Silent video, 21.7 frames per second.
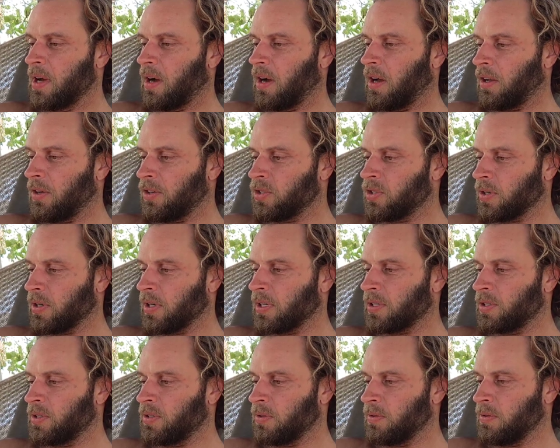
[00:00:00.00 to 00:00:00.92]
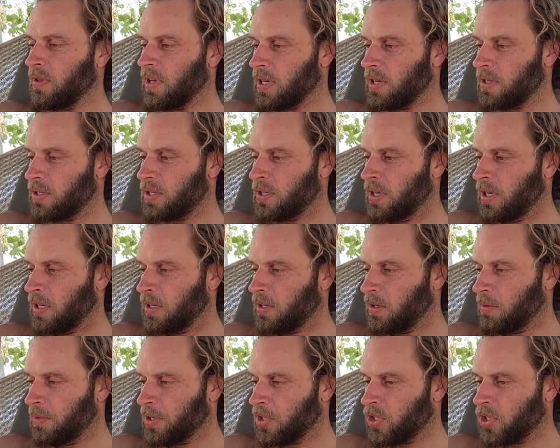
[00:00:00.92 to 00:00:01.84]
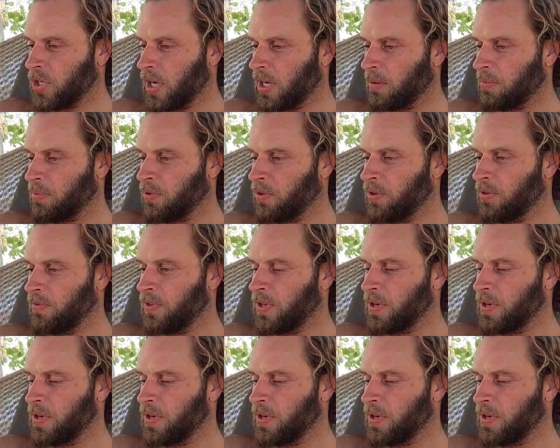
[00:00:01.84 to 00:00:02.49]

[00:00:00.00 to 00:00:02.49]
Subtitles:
All drugs do this. You must try to prove